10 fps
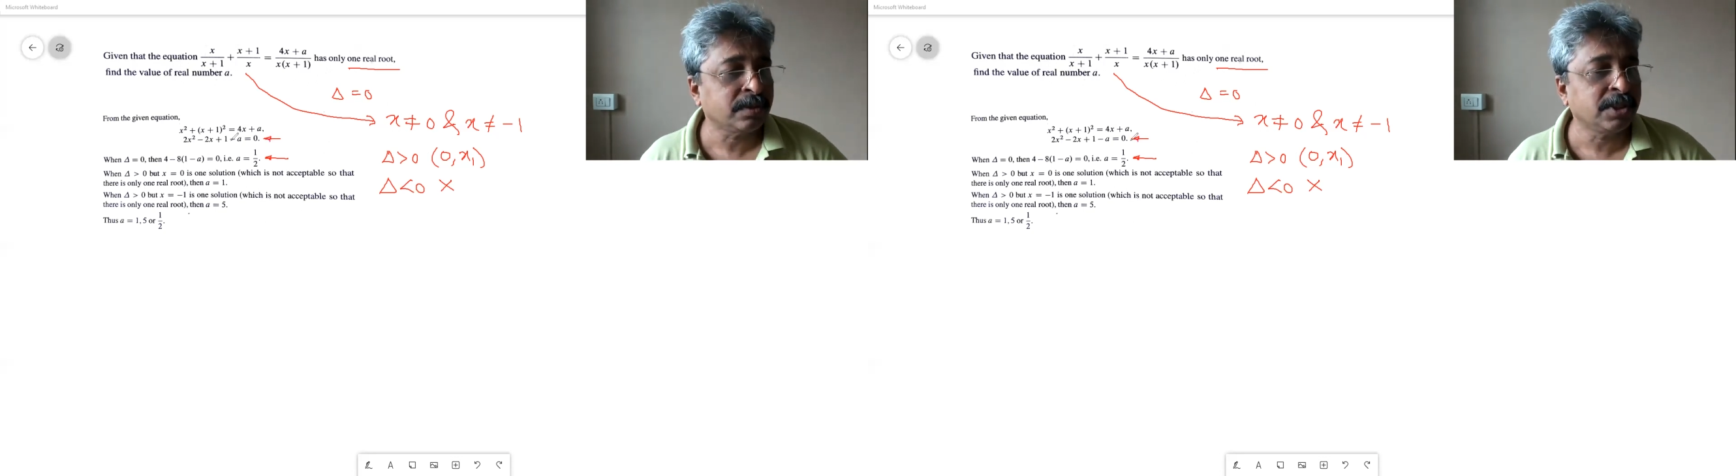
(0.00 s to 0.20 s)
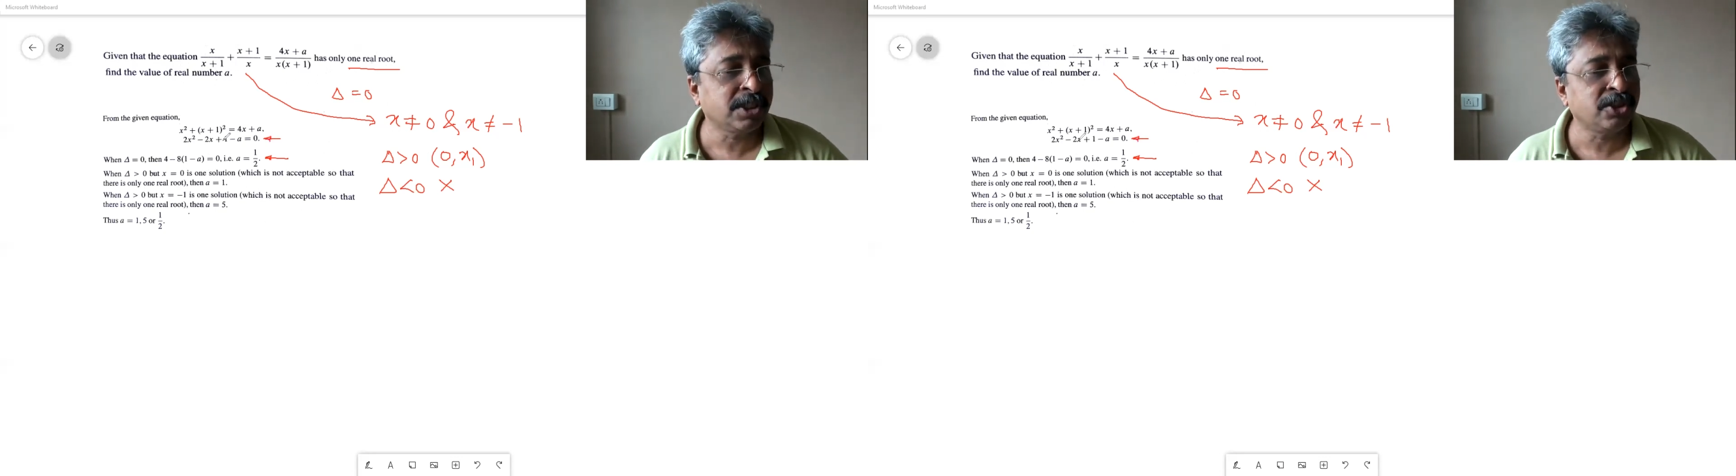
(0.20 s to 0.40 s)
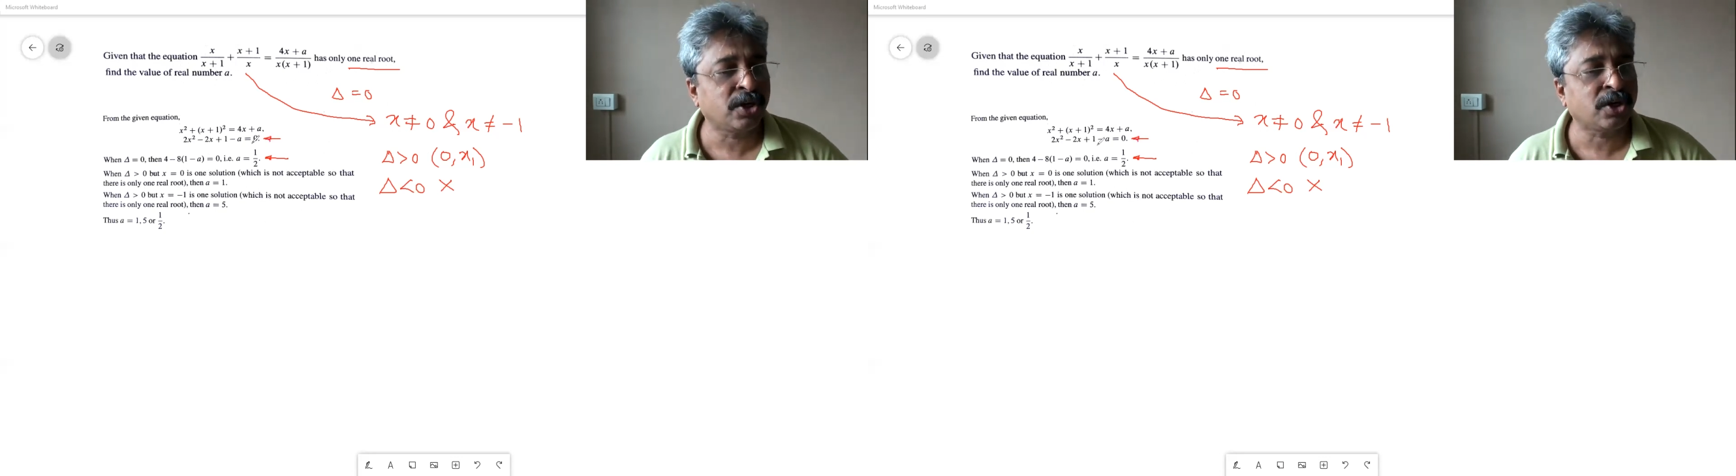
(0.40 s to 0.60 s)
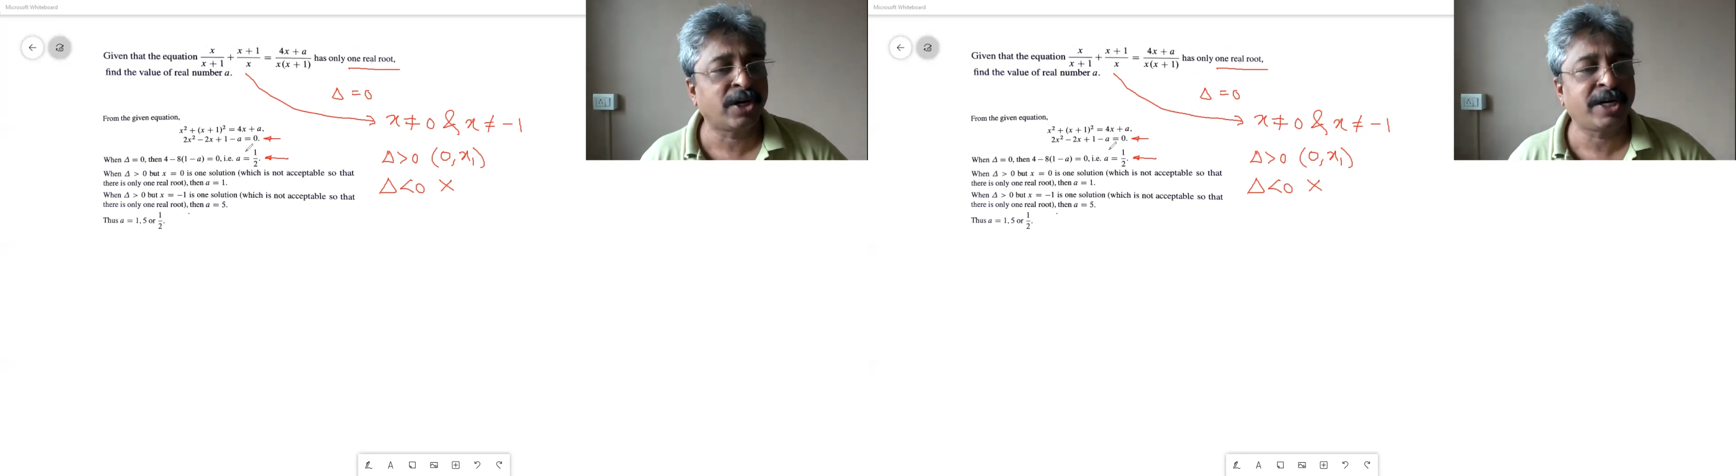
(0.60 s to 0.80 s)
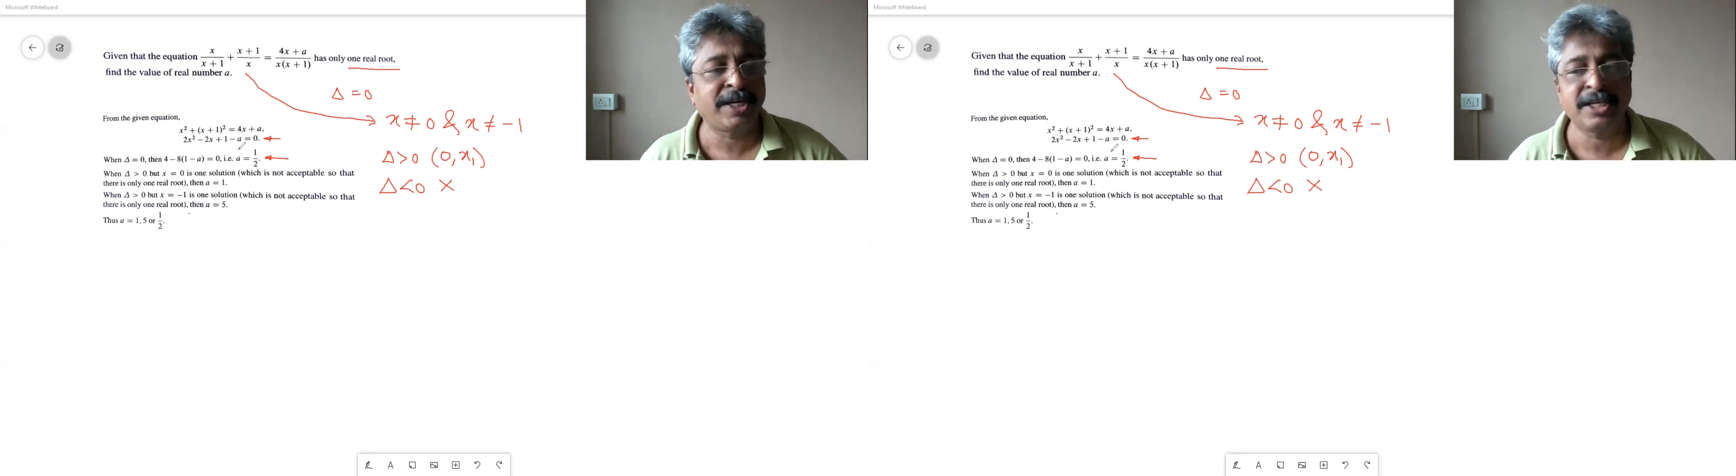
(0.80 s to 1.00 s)
This is your
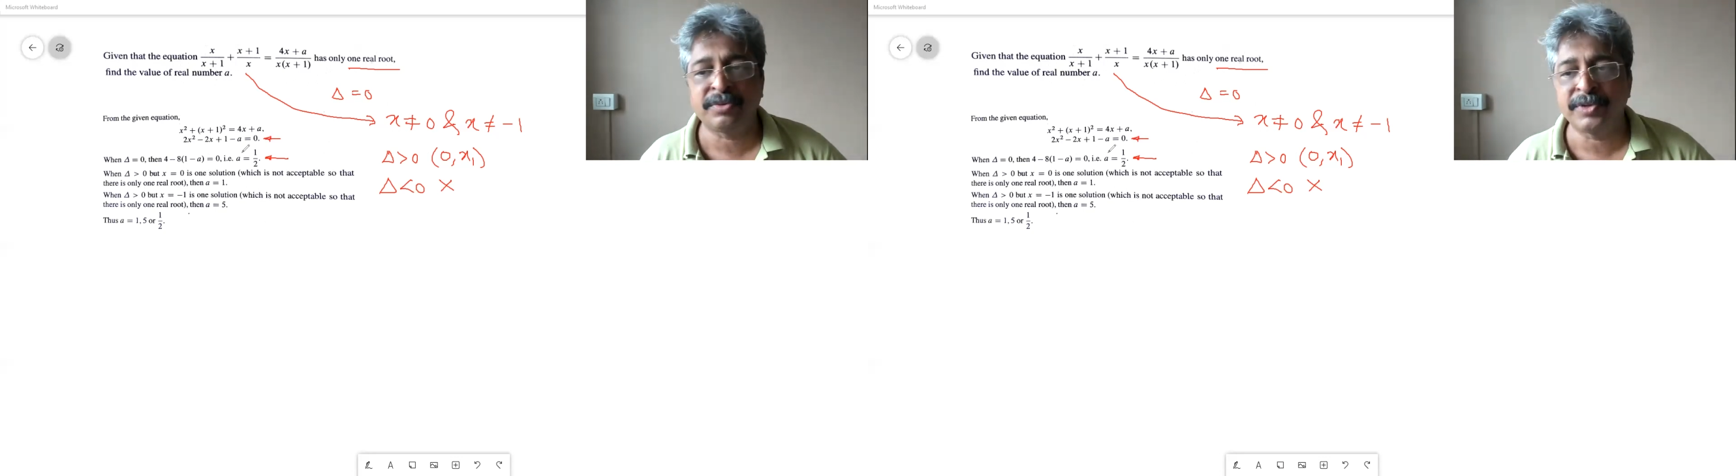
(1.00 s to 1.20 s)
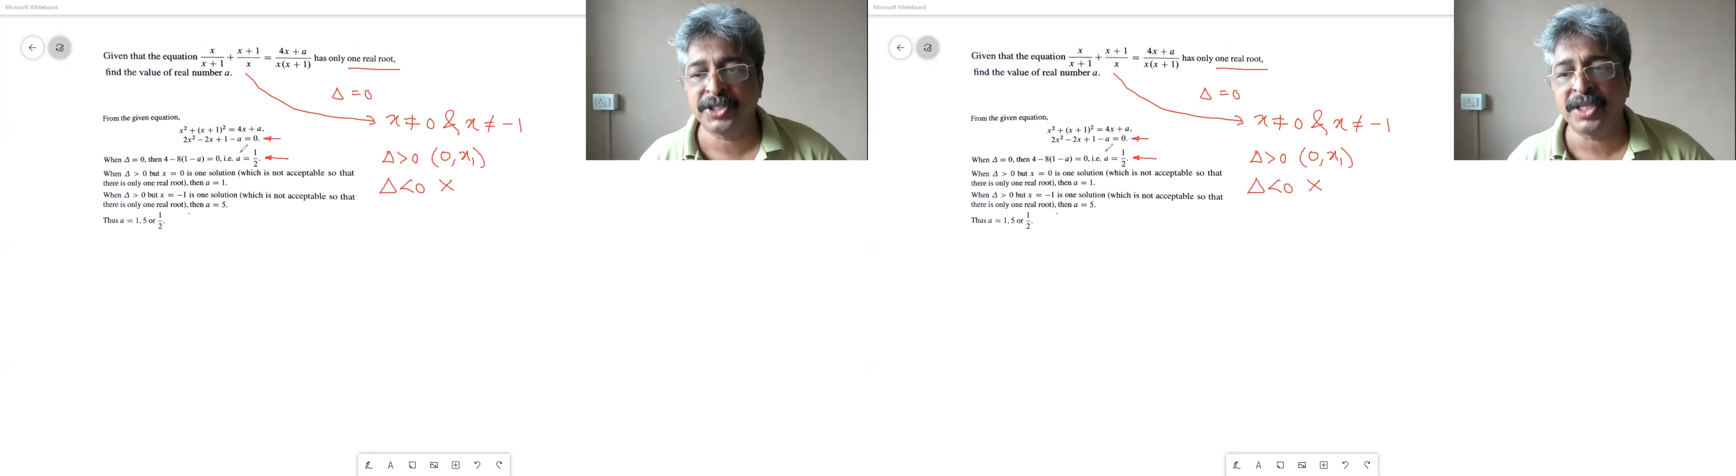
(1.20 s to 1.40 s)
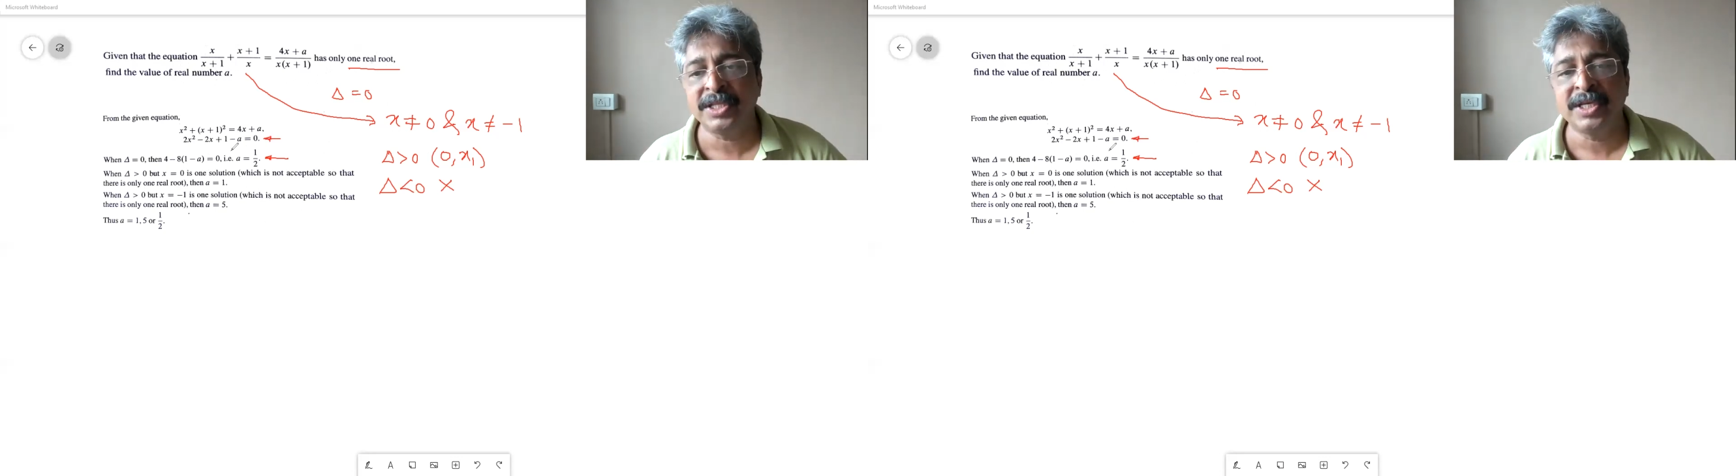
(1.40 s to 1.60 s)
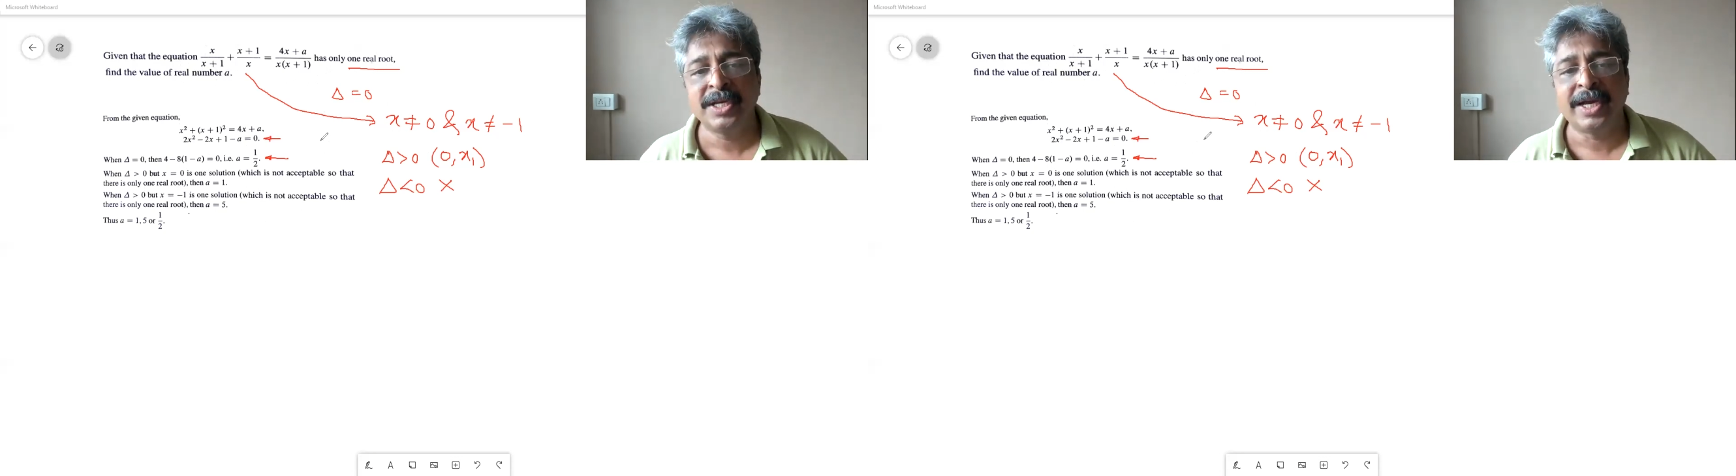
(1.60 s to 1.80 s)
quadratic equation